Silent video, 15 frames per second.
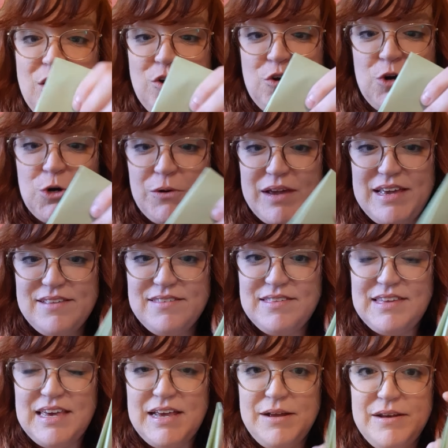
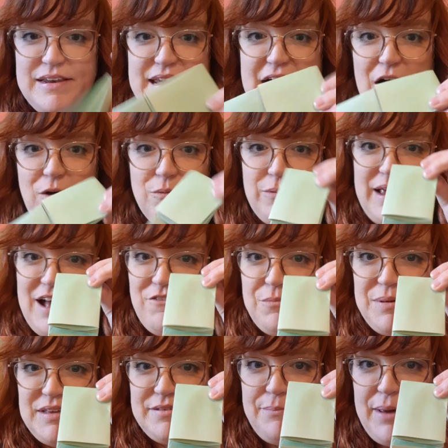creased. Now we have a
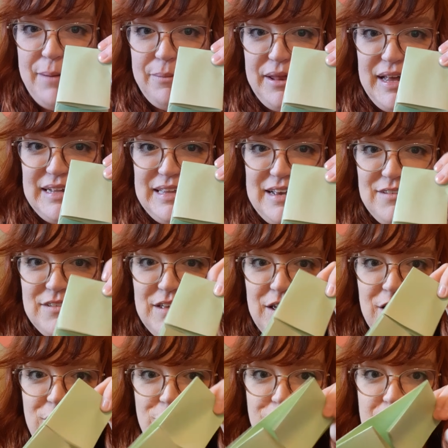piece of paper like this.
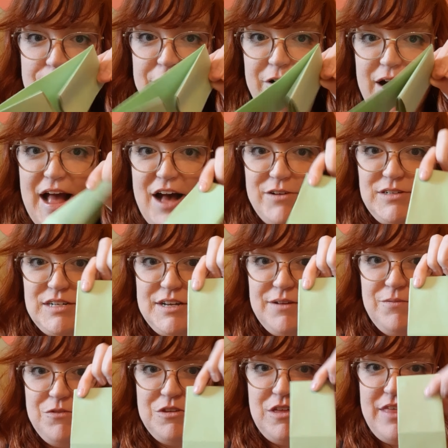Flip it around
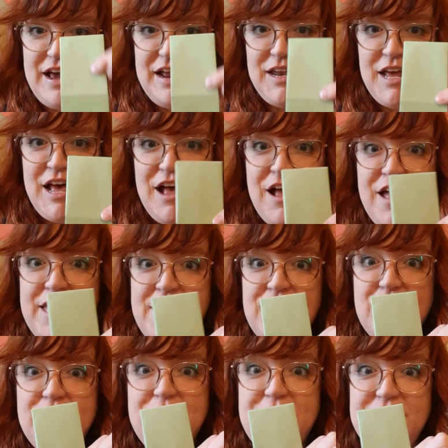so that
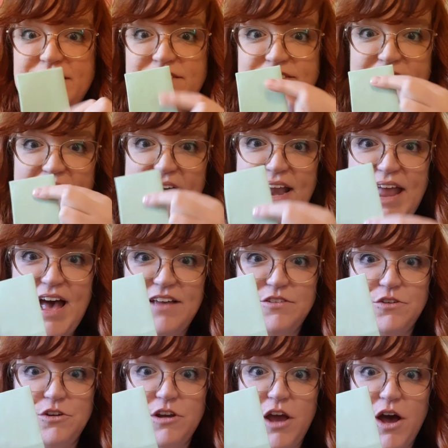this side has
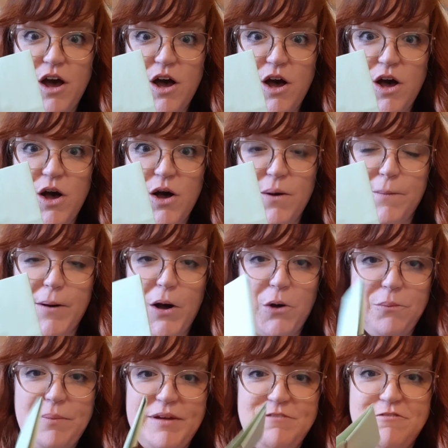no
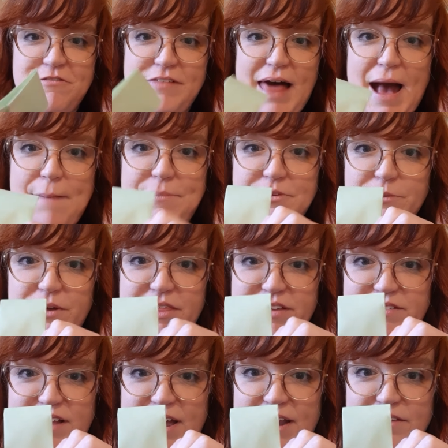open flaps, where
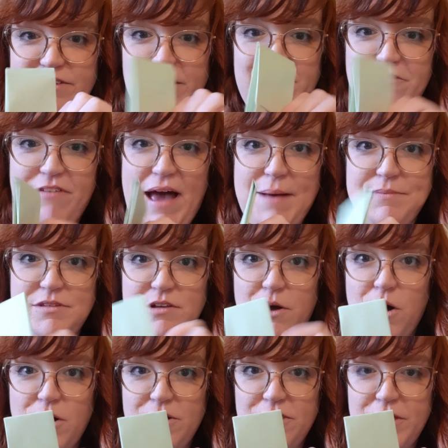this side has all the flaps, so
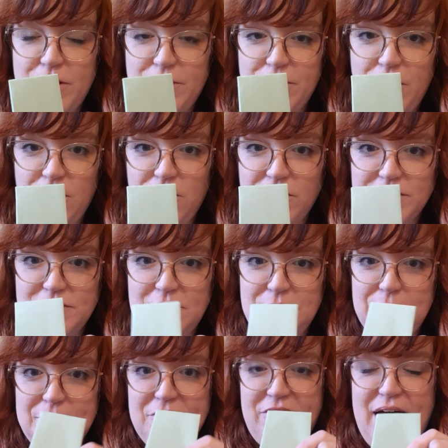all
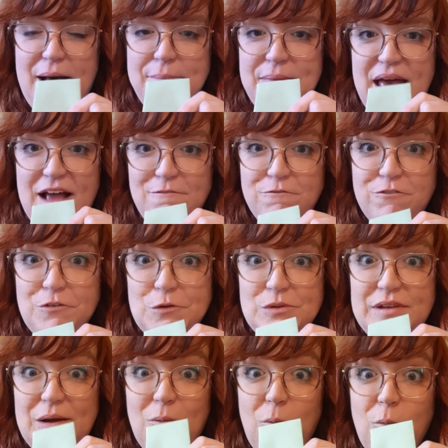of the flap, and fold
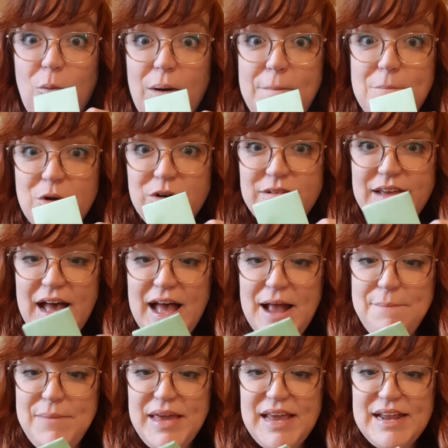it one more
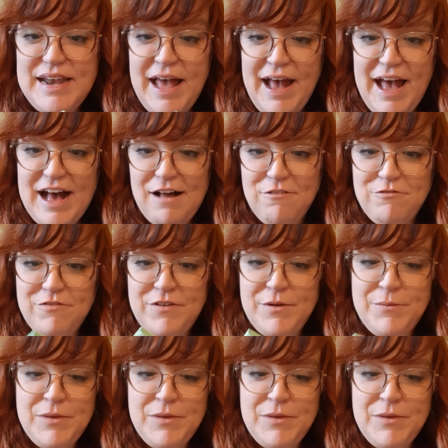time in half.